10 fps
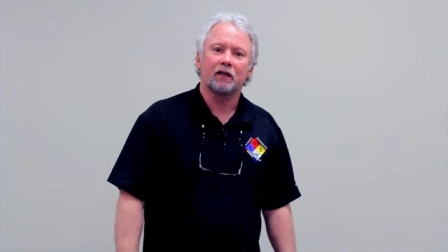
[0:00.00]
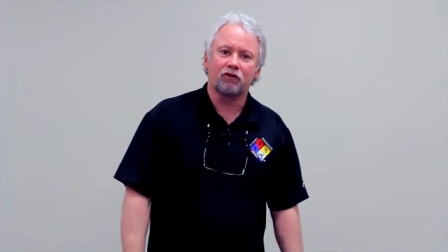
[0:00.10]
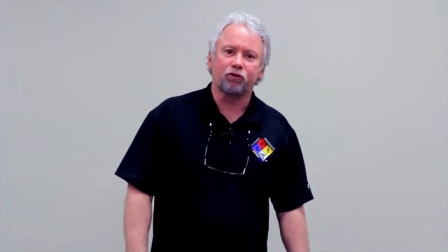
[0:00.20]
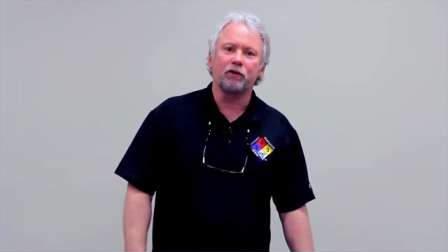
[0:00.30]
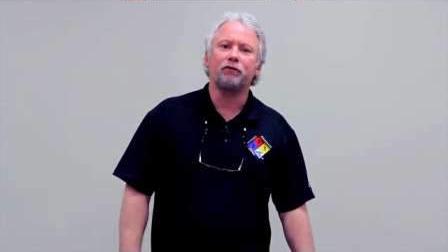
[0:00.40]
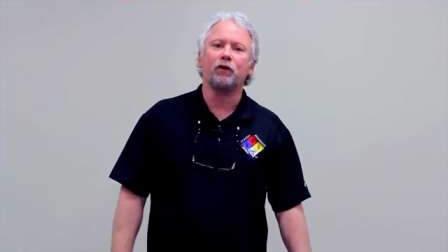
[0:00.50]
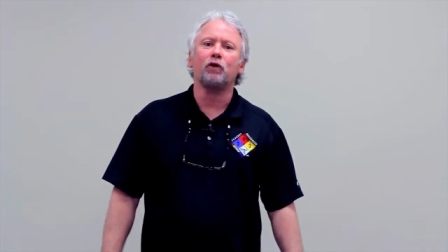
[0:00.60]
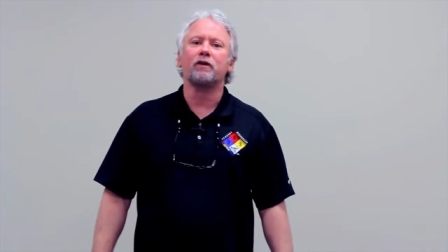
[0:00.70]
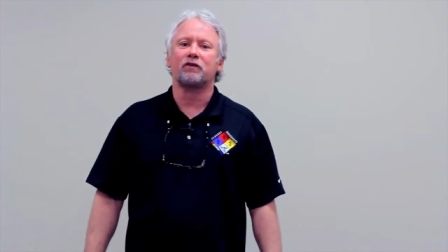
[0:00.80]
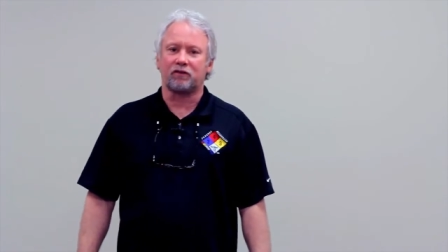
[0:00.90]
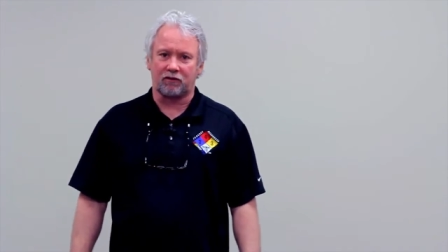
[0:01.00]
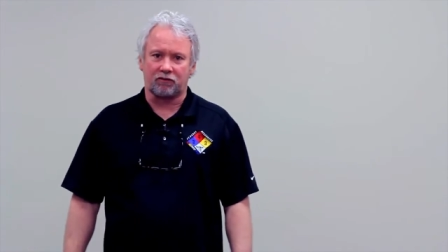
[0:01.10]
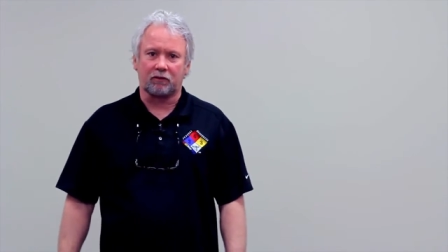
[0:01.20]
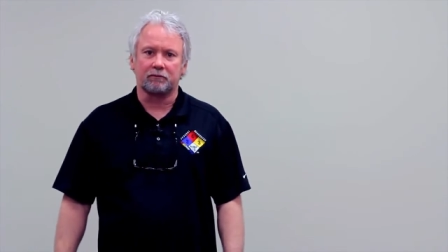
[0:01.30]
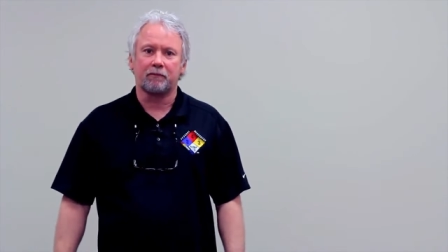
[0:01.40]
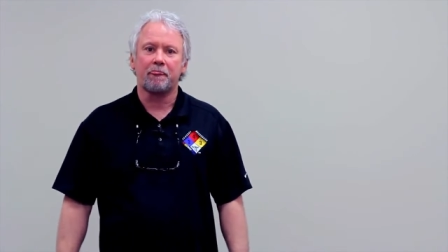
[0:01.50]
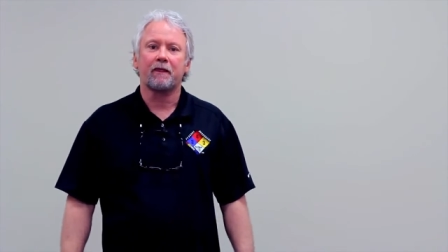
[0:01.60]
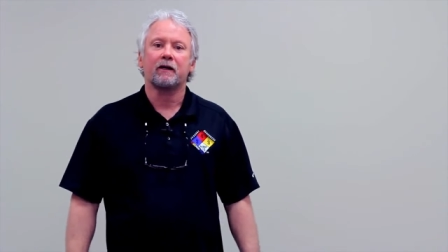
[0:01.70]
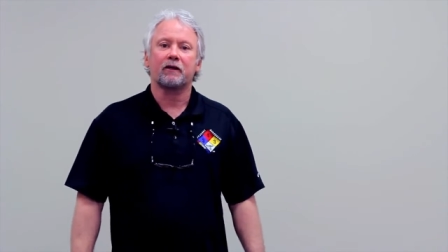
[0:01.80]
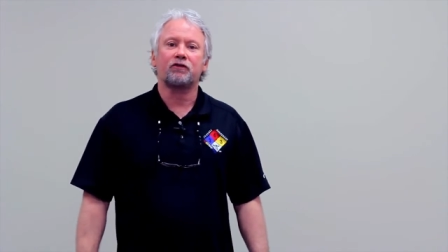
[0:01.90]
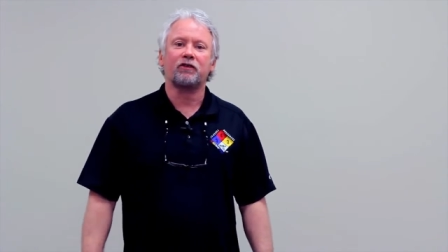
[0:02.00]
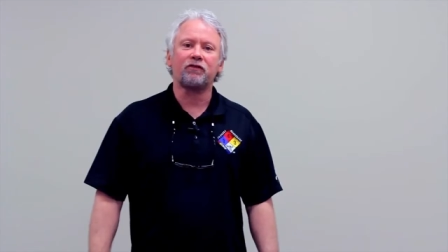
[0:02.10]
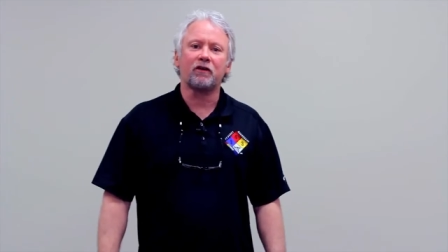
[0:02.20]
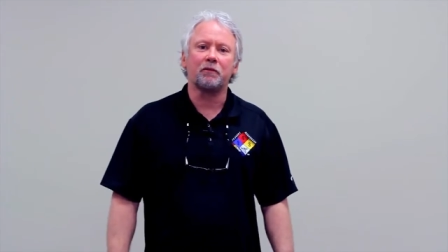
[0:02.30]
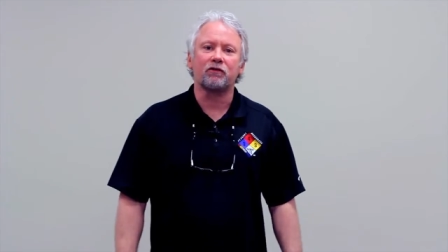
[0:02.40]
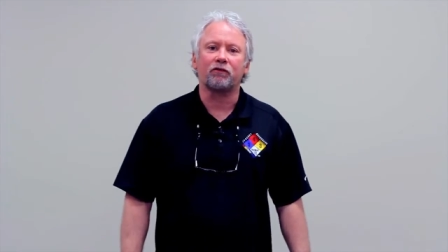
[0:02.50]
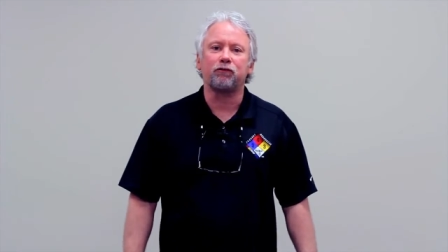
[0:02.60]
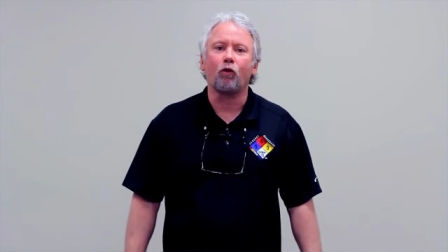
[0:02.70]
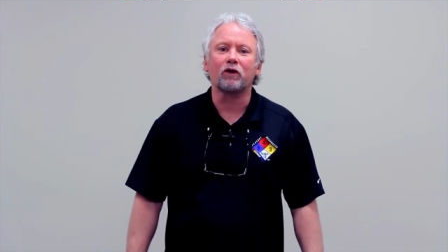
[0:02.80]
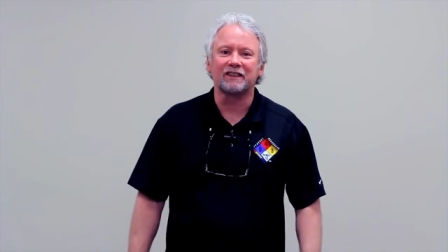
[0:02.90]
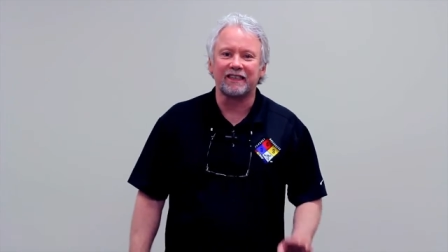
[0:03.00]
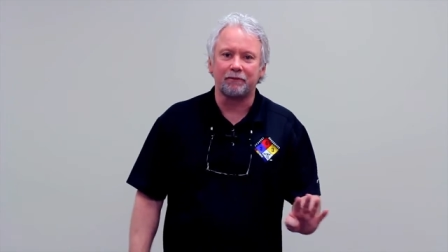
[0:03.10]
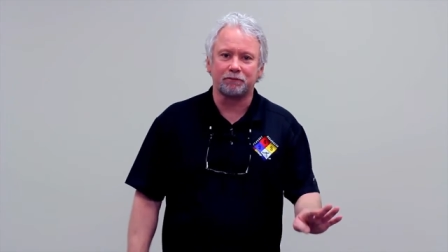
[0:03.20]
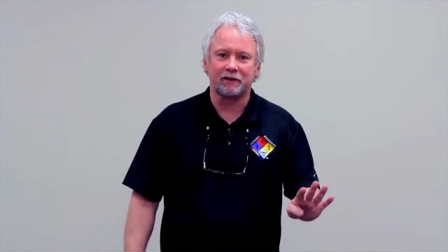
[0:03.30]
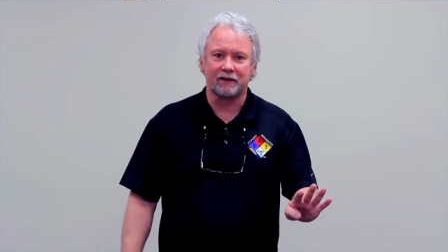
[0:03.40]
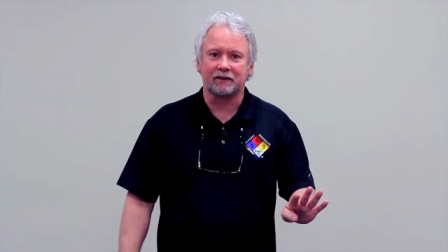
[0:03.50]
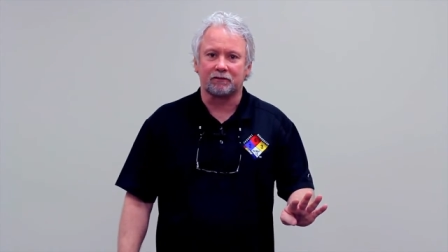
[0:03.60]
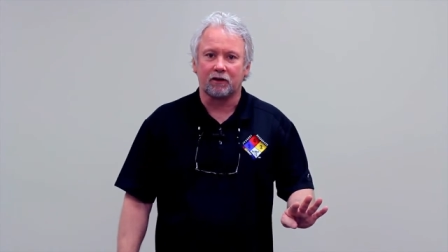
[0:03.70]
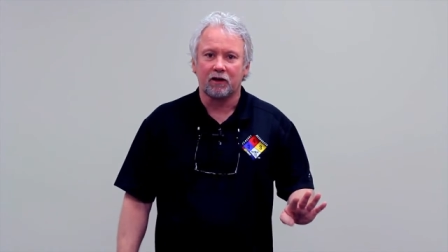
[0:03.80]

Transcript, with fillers: Let's review the system. The system is a four-step system.